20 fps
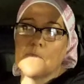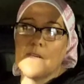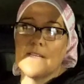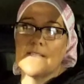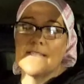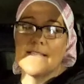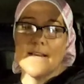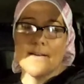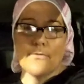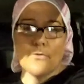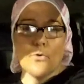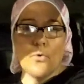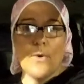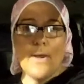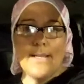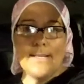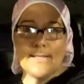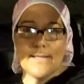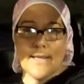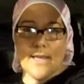several
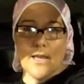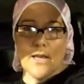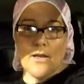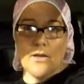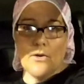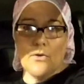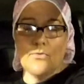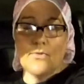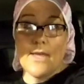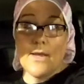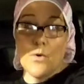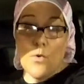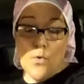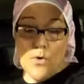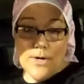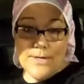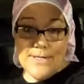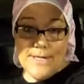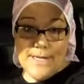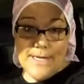weeks ago. They
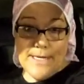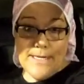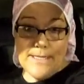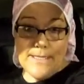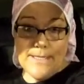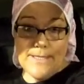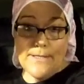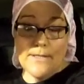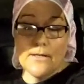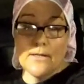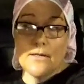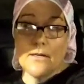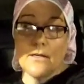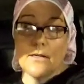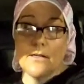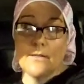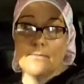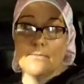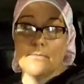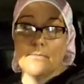quarantined.
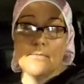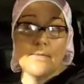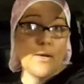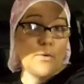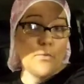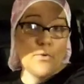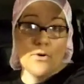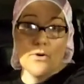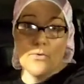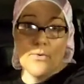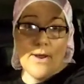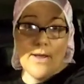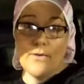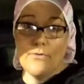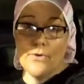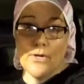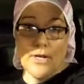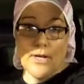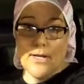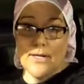They weren't
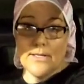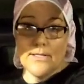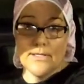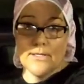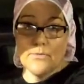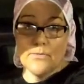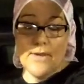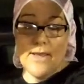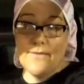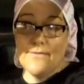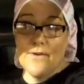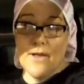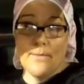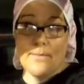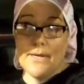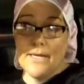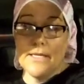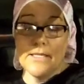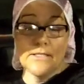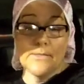around us. We have not
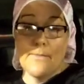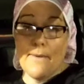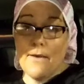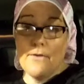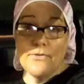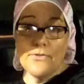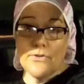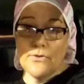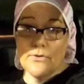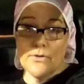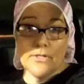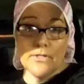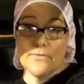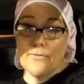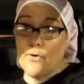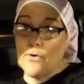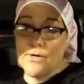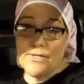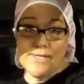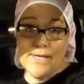been exposed to it as
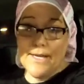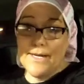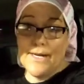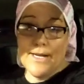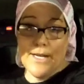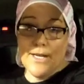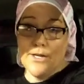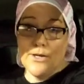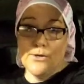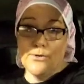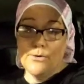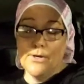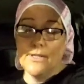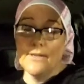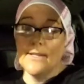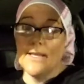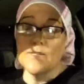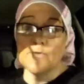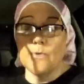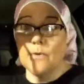far as I know.
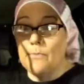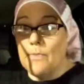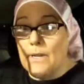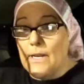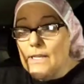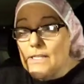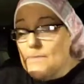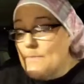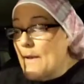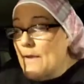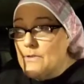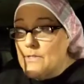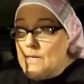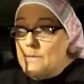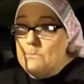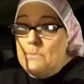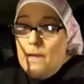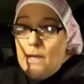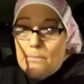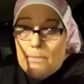Unless we've been exposed
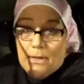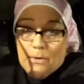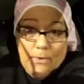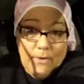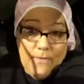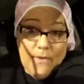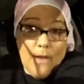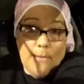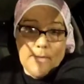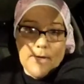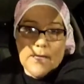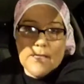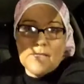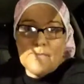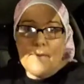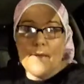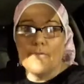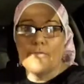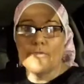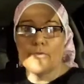in public, we've not been
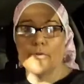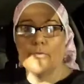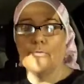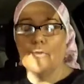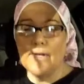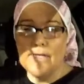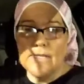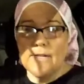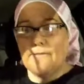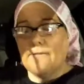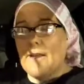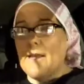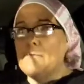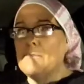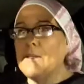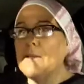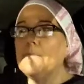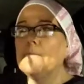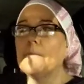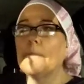exposed through friends and
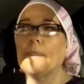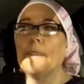family.